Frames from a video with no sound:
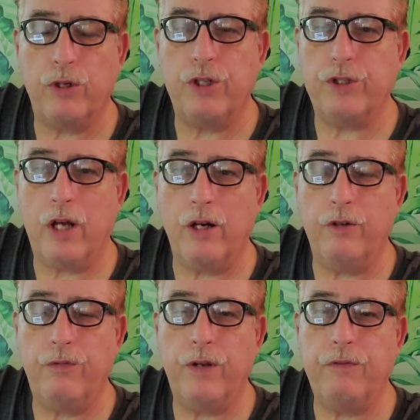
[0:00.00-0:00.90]
which is
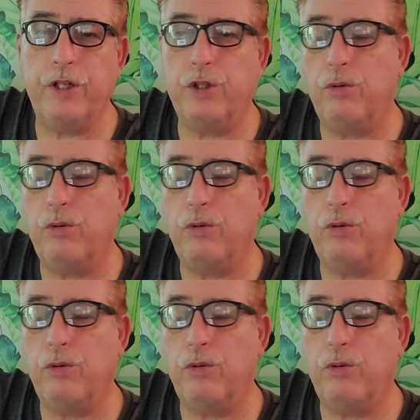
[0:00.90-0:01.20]
150,000 to